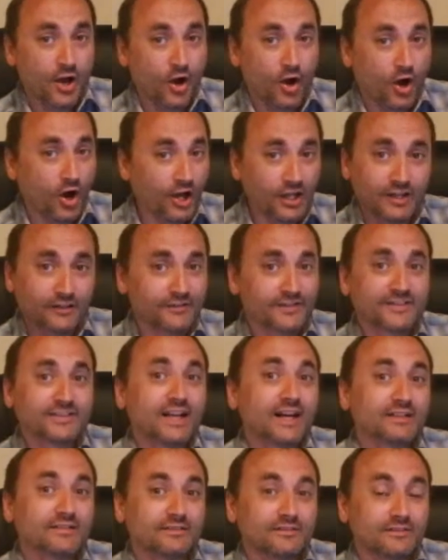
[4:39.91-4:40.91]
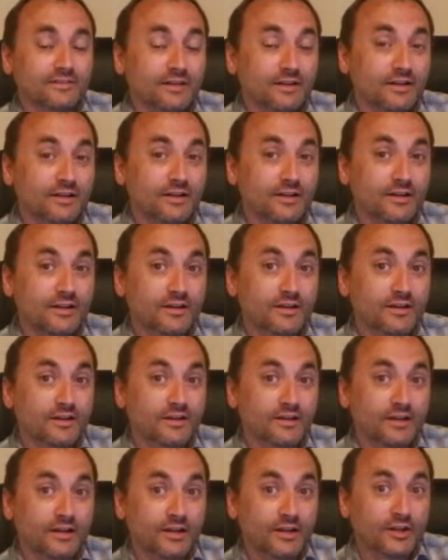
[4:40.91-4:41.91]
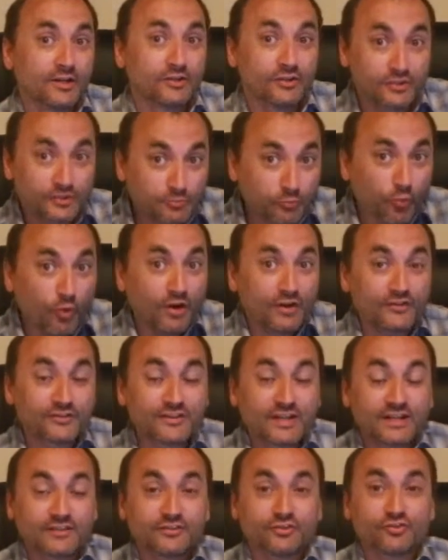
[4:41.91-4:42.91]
All of a sudden, this water starts to